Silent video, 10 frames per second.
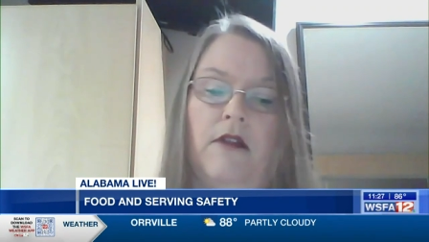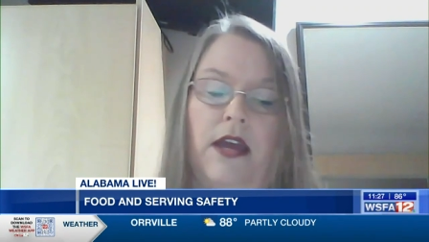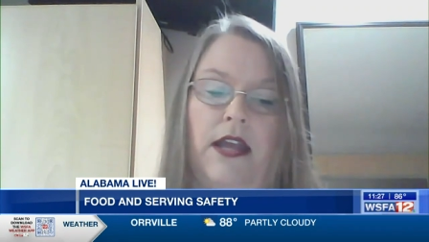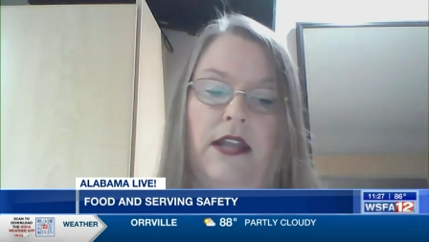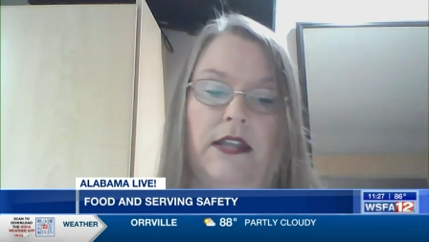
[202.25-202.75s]

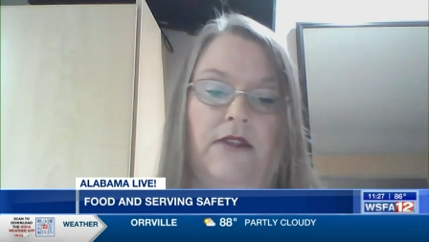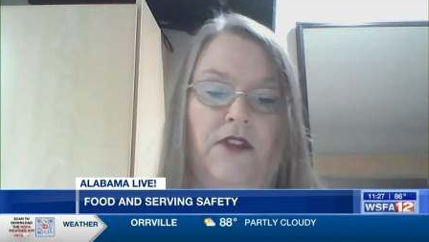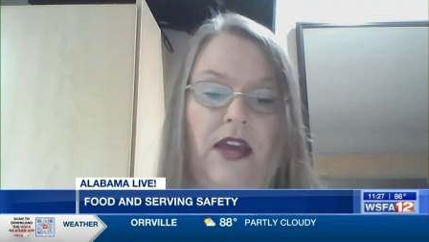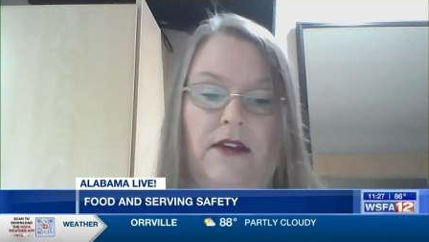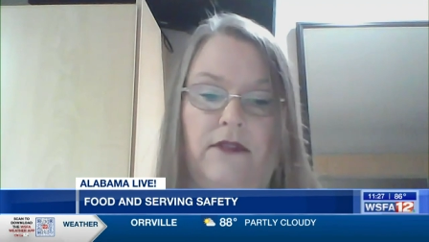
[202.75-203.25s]
And if
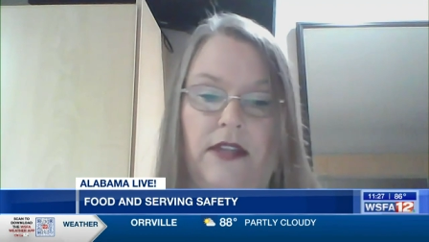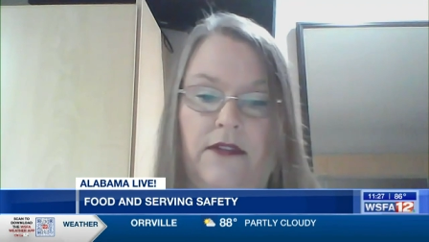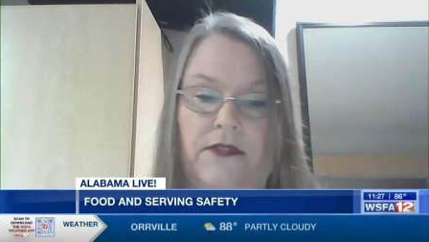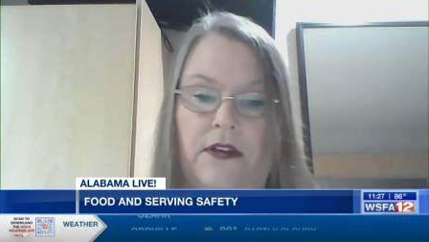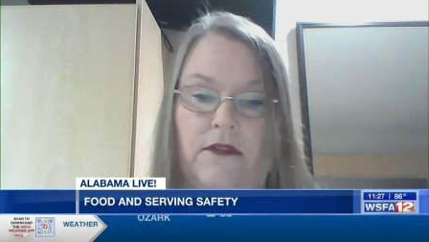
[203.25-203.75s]
you have
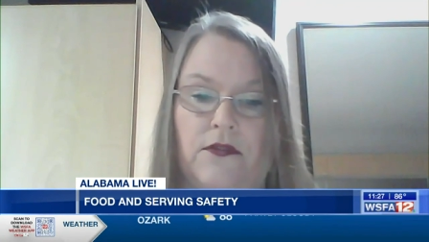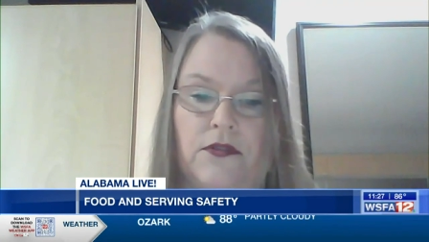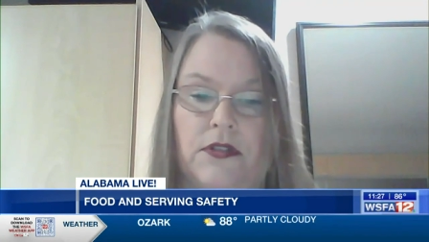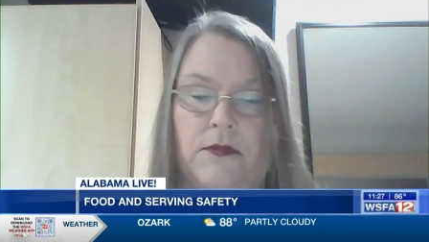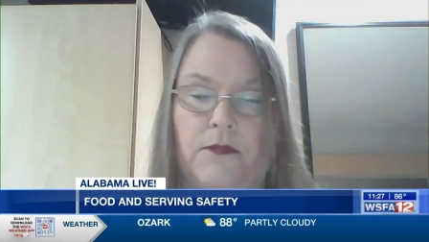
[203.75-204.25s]

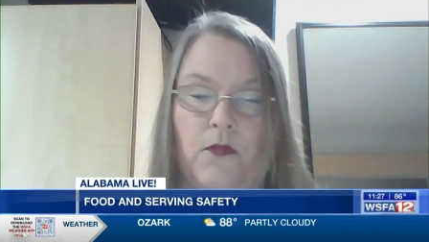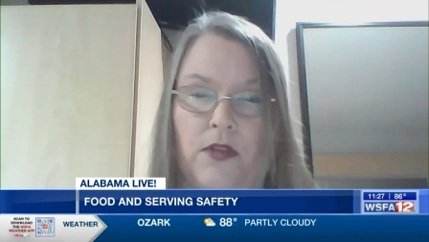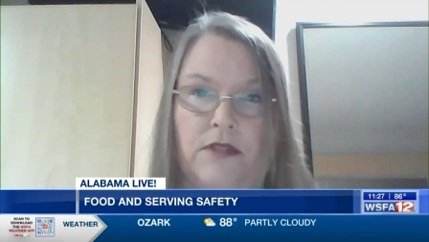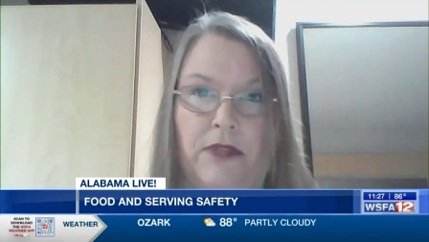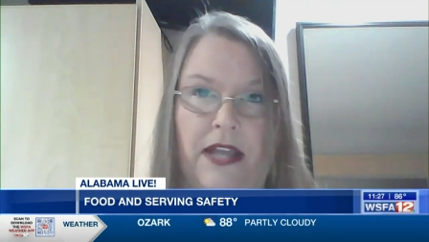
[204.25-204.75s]
leftovers,
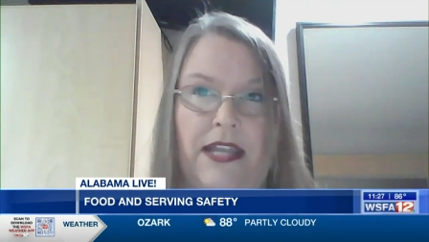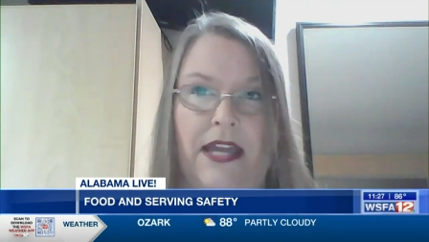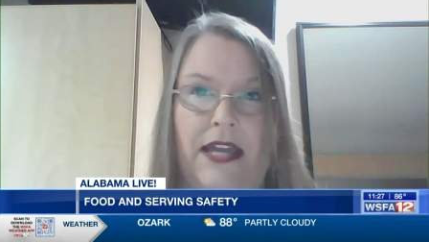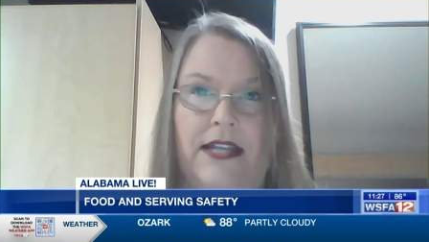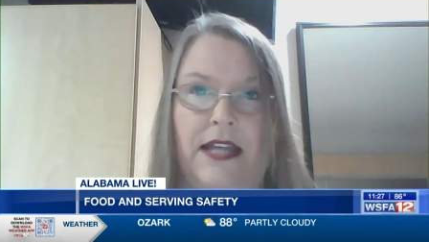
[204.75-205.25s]
which
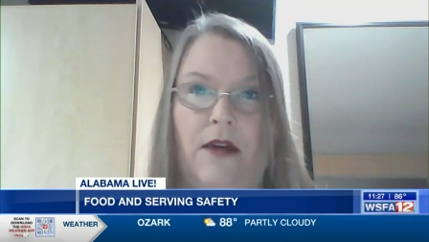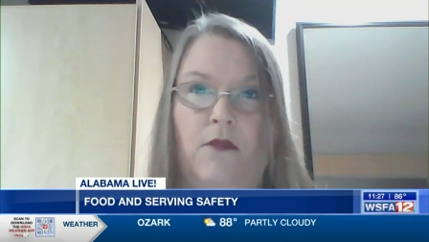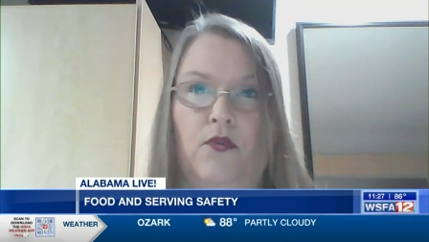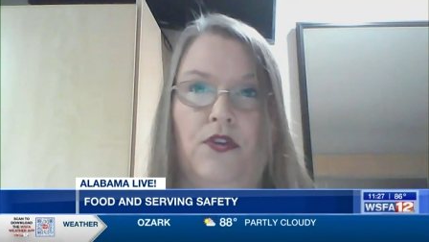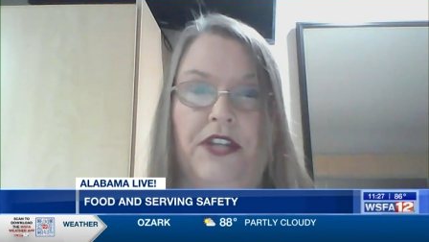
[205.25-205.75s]
planning ahead of
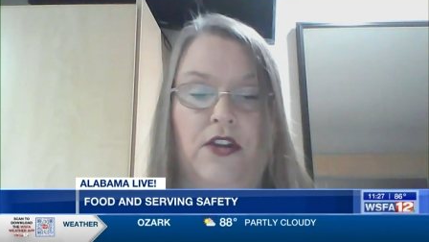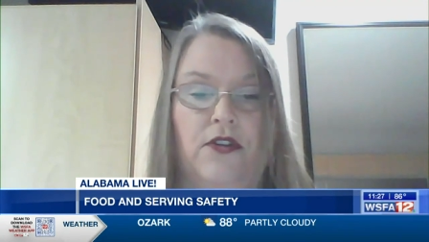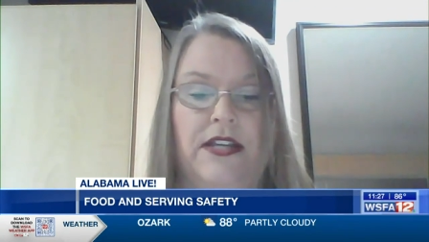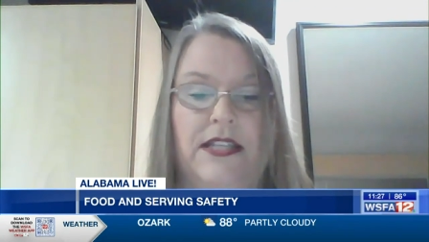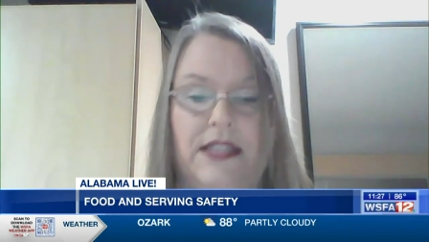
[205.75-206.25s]
time will
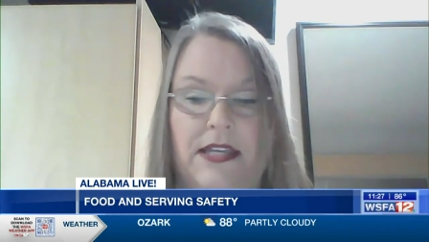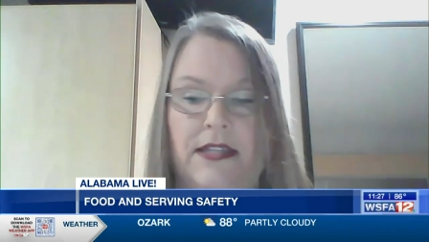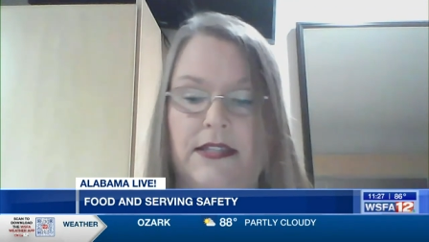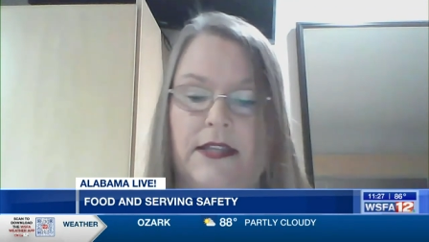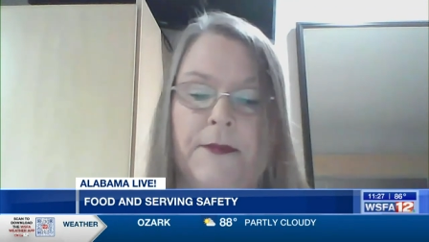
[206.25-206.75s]
decrease
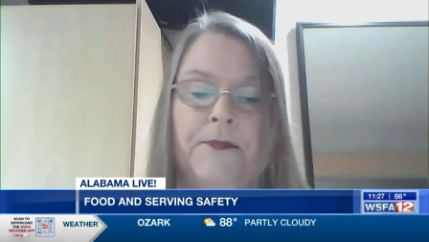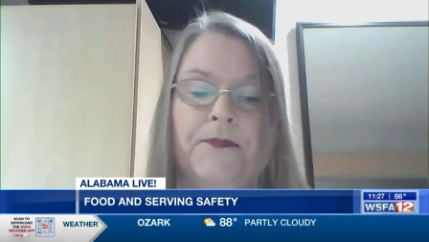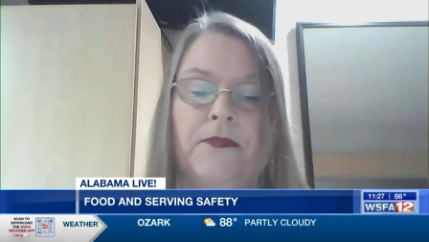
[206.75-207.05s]
this,